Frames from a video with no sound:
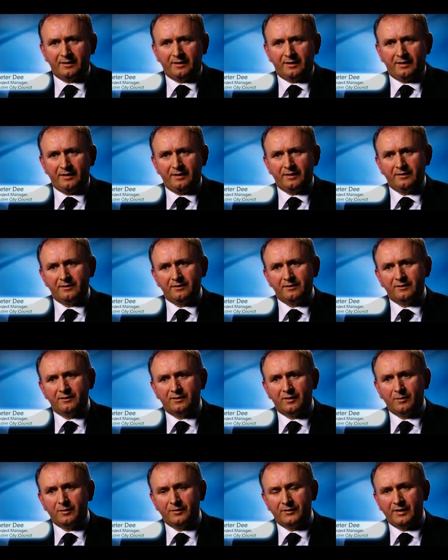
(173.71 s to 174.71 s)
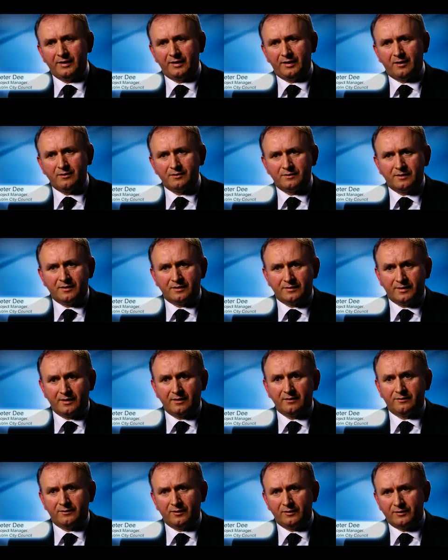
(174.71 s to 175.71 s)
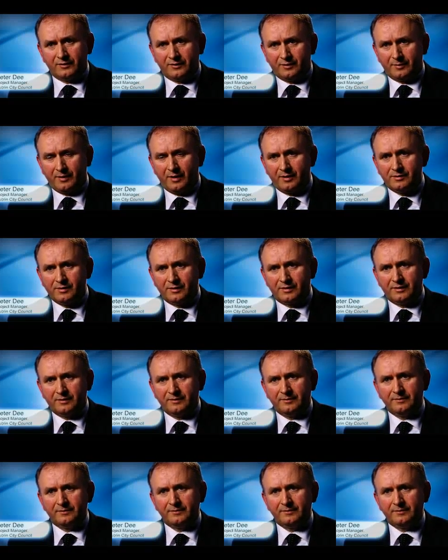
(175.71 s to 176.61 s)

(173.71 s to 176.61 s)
and Dublin City Council itself funds the project.